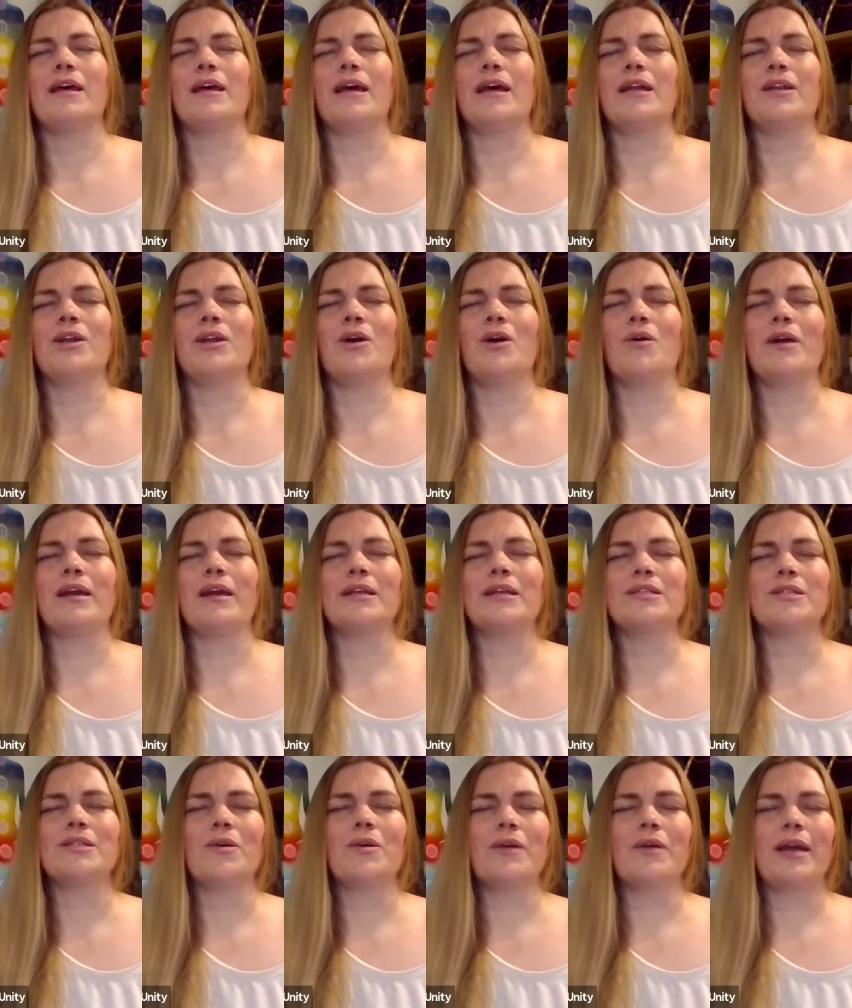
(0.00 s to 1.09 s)
and knowing
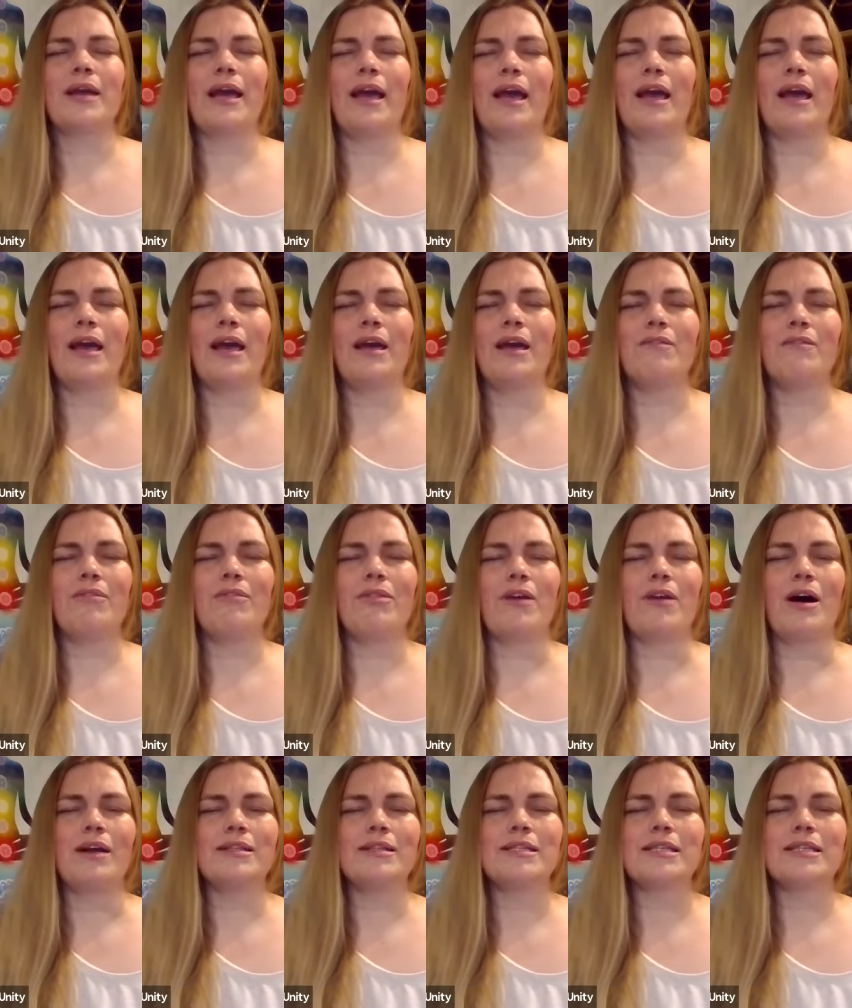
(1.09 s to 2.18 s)
it's okay if
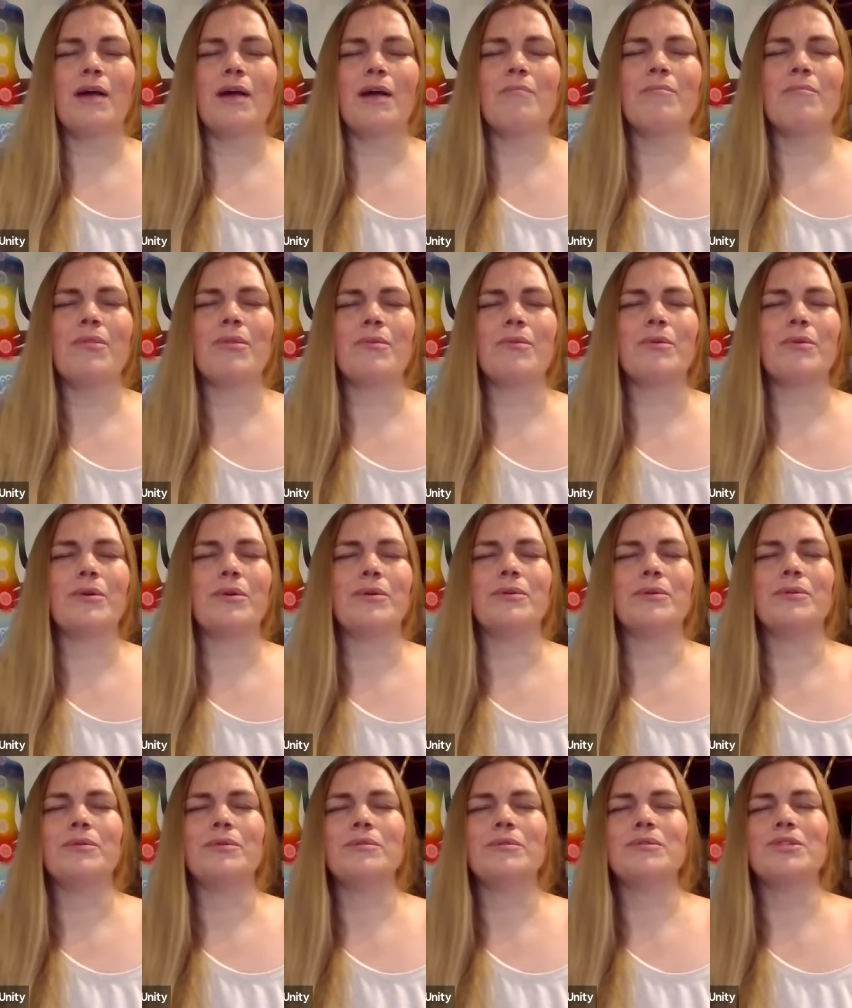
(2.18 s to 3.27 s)
thoughts come
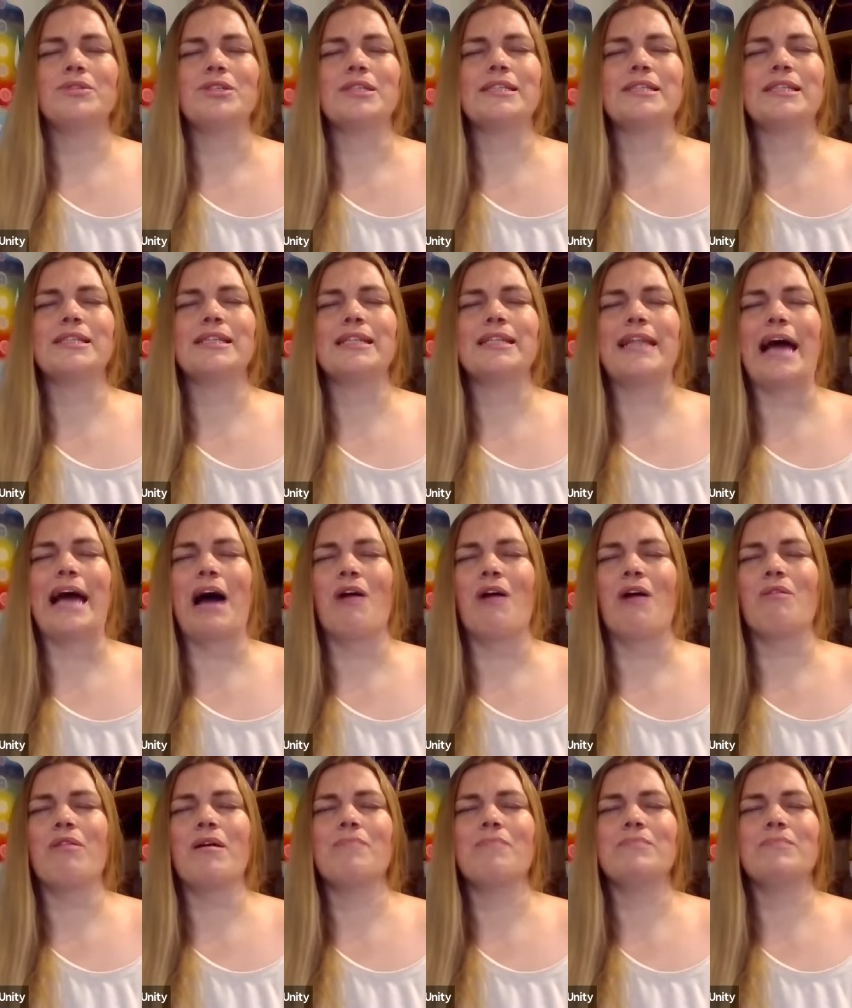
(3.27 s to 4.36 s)
through, just
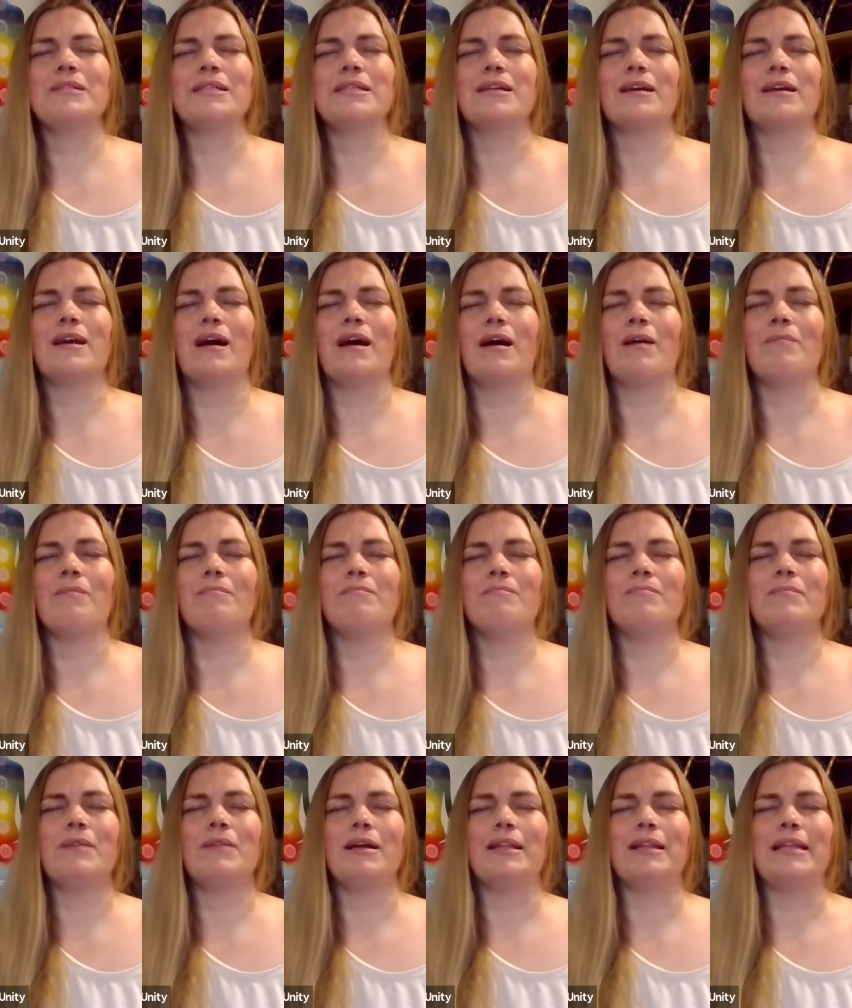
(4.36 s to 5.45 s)
allow them to come,
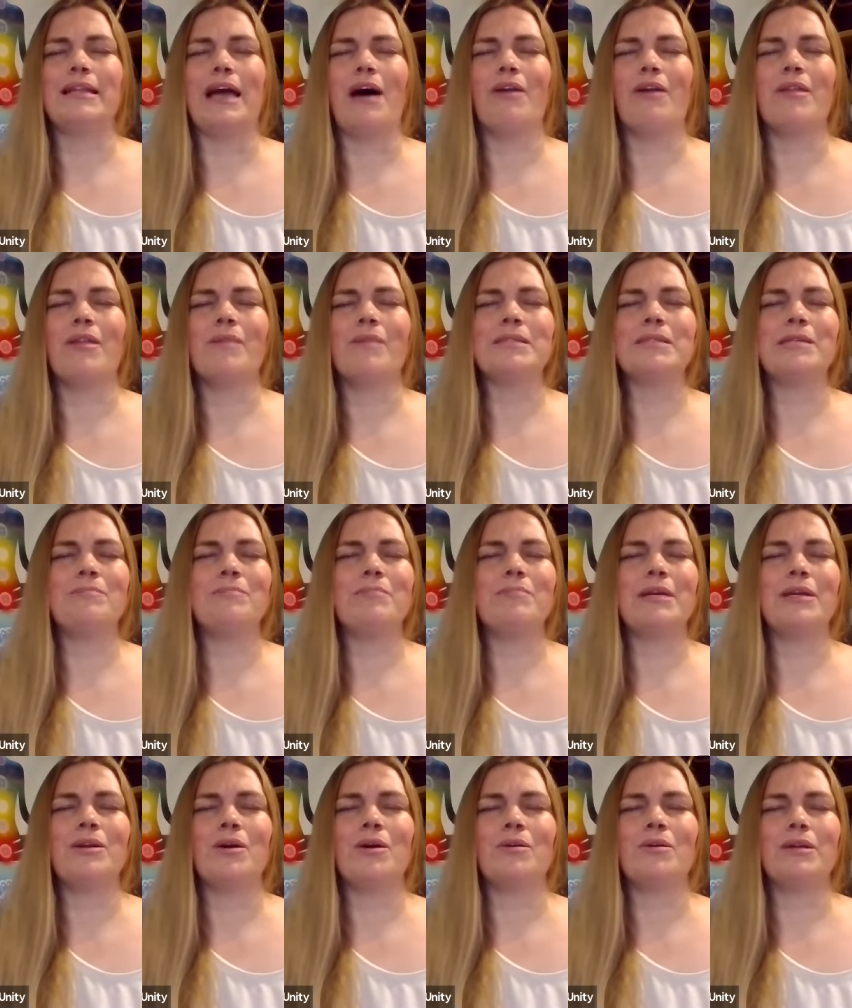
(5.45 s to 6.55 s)
allow them to be
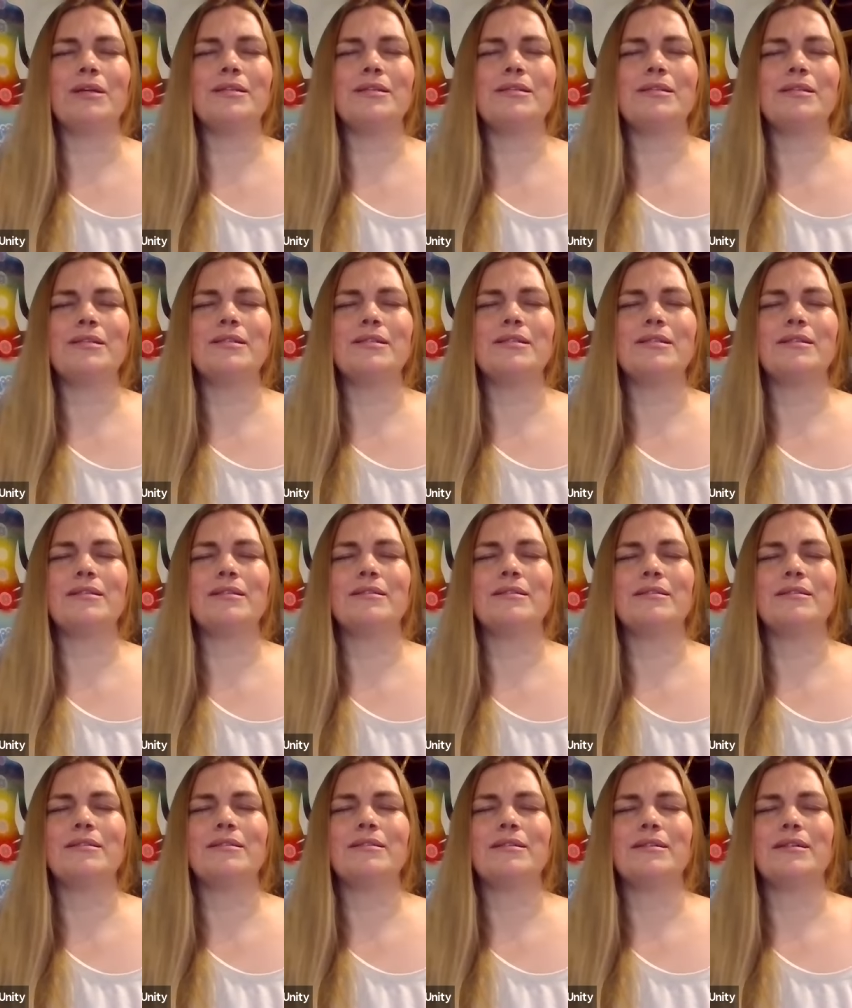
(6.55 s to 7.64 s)
noticed,
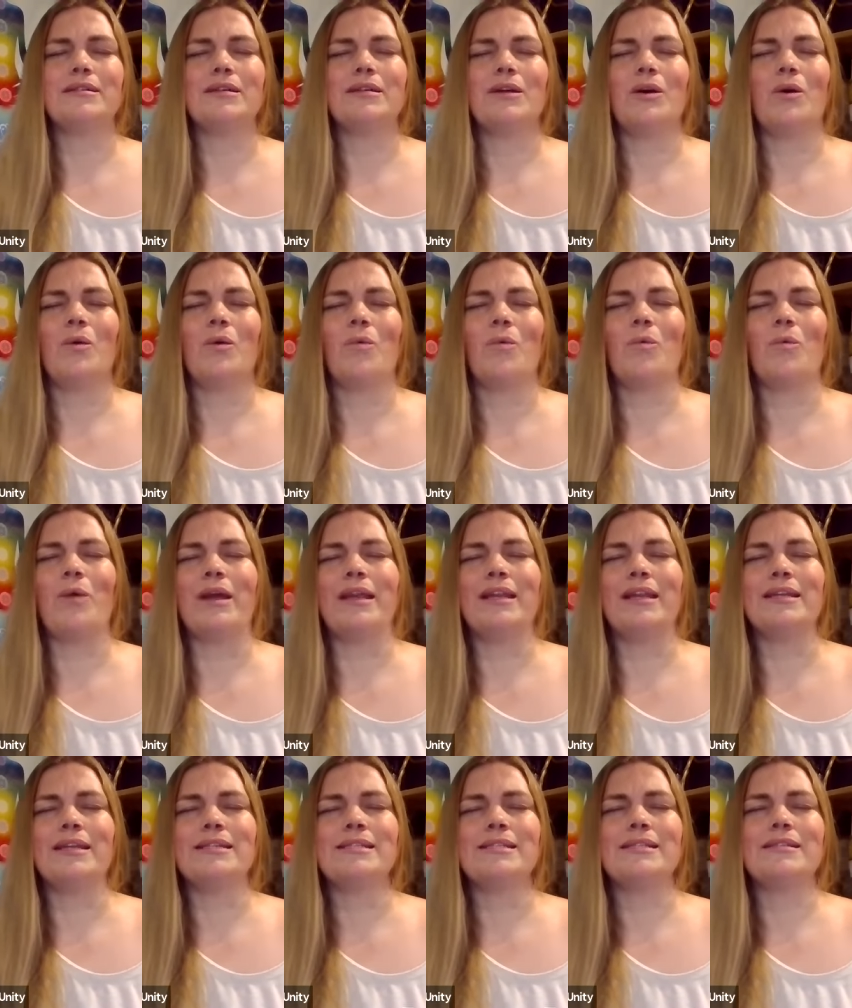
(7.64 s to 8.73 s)

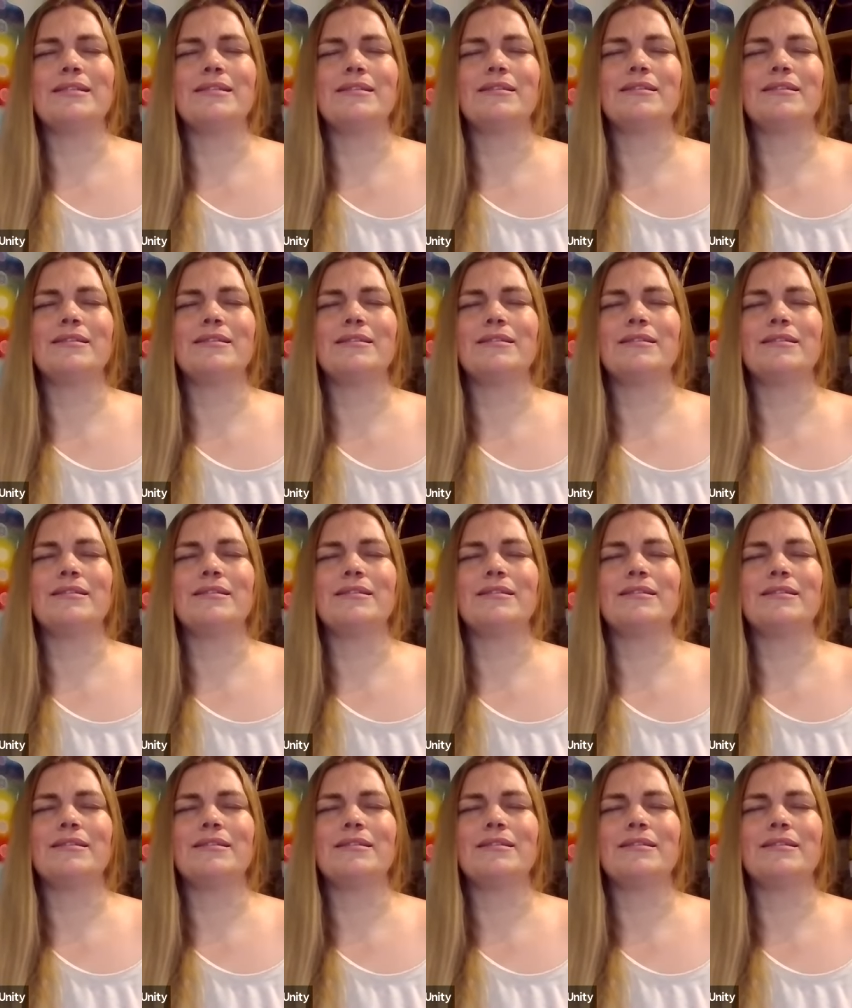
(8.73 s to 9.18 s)
witness,